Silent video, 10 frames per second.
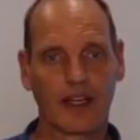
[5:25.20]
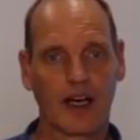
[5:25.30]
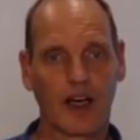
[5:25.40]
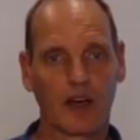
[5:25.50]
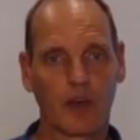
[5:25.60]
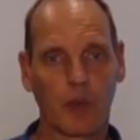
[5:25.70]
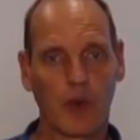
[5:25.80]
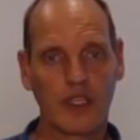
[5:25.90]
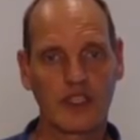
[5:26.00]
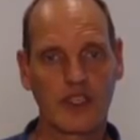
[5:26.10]
that our
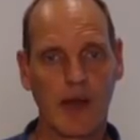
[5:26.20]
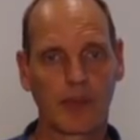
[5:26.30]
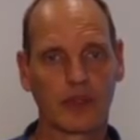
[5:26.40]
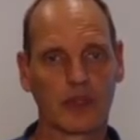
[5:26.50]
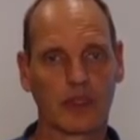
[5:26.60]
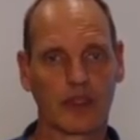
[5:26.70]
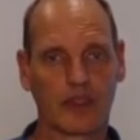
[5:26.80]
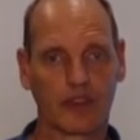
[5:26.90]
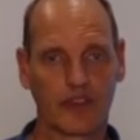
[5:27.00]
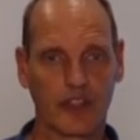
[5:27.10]
one sample
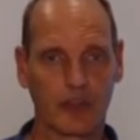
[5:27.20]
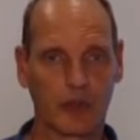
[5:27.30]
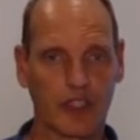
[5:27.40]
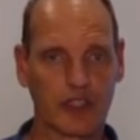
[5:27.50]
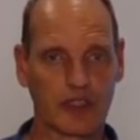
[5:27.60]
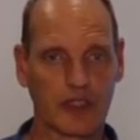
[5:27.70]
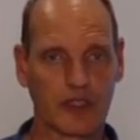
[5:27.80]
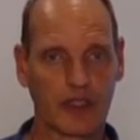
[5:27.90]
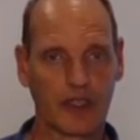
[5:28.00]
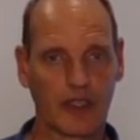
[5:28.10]

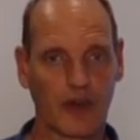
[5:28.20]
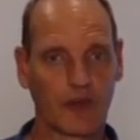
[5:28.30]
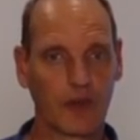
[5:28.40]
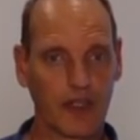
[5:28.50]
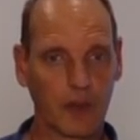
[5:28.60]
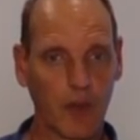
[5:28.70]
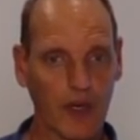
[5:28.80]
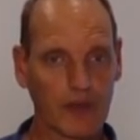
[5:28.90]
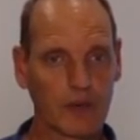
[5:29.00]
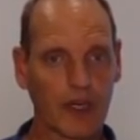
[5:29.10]
situation of week
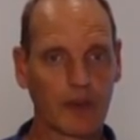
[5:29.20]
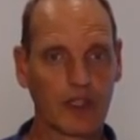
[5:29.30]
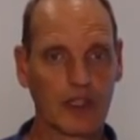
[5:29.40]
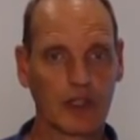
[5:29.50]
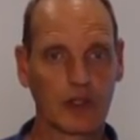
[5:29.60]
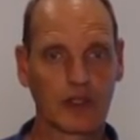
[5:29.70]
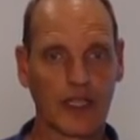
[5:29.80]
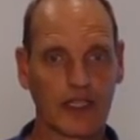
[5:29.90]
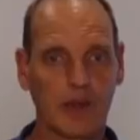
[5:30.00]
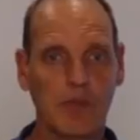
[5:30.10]
1, where we
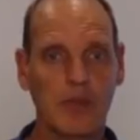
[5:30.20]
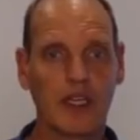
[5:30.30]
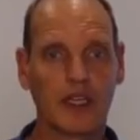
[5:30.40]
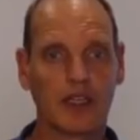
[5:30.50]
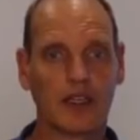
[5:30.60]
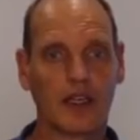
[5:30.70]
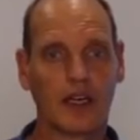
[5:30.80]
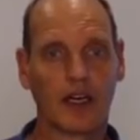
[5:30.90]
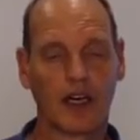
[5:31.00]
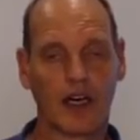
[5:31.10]
looked at the mean
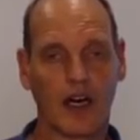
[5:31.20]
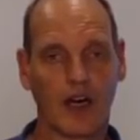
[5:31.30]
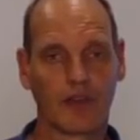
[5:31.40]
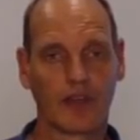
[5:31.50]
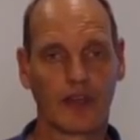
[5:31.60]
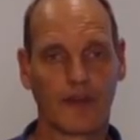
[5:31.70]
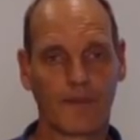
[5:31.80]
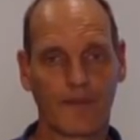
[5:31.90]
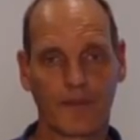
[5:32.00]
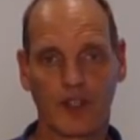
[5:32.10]
of
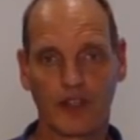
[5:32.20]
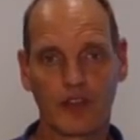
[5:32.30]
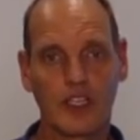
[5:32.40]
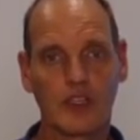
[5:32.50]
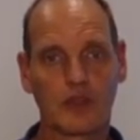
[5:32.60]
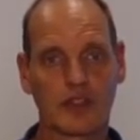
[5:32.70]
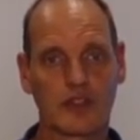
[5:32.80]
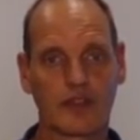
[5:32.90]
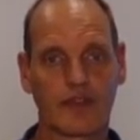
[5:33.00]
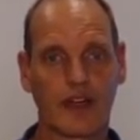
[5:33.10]
a
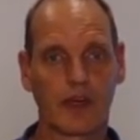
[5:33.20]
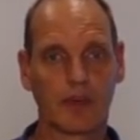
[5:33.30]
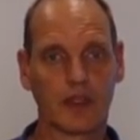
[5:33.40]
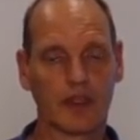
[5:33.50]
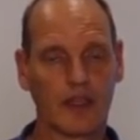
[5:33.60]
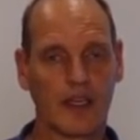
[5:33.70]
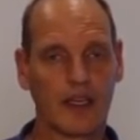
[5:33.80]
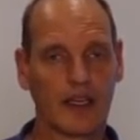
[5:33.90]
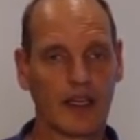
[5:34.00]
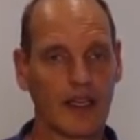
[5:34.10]
continuous variable,
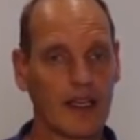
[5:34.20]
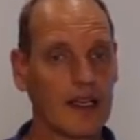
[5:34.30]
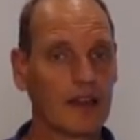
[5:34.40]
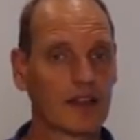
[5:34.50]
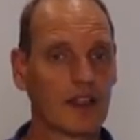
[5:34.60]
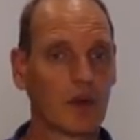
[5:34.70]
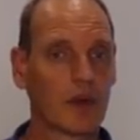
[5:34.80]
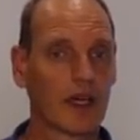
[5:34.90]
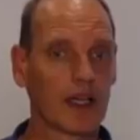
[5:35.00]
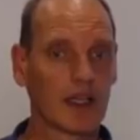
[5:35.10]
is in a
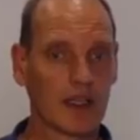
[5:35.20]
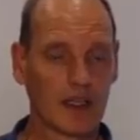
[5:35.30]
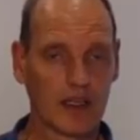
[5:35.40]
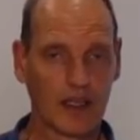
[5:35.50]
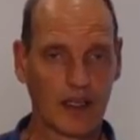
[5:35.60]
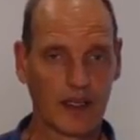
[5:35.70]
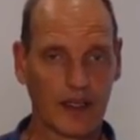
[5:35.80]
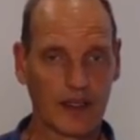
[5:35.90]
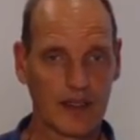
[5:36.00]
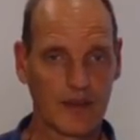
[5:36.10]
way
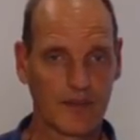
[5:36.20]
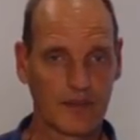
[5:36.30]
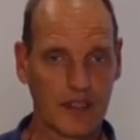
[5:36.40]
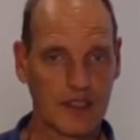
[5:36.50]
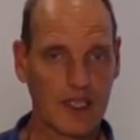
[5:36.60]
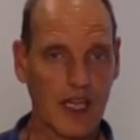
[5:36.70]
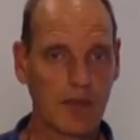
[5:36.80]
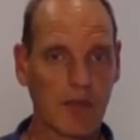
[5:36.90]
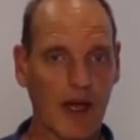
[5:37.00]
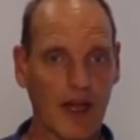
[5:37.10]
the
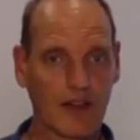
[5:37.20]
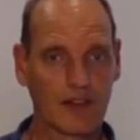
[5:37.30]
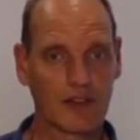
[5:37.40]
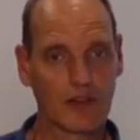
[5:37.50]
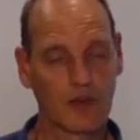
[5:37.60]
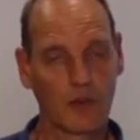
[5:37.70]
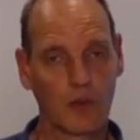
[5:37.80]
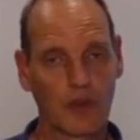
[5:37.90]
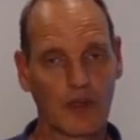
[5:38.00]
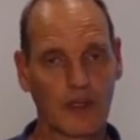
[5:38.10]
same as
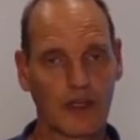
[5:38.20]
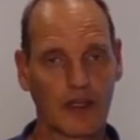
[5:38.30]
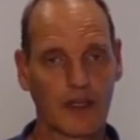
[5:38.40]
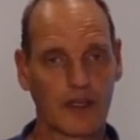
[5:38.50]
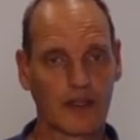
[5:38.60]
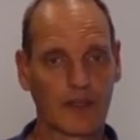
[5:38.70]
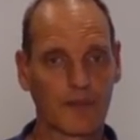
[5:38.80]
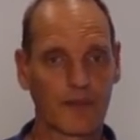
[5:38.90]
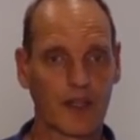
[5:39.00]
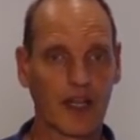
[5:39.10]

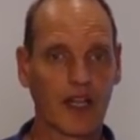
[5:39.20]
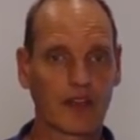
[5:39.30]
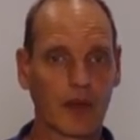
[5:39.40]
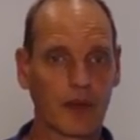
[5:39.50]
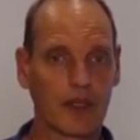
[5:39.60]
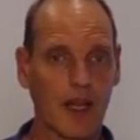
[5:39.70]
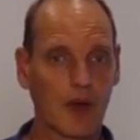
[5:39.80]
the case that we're now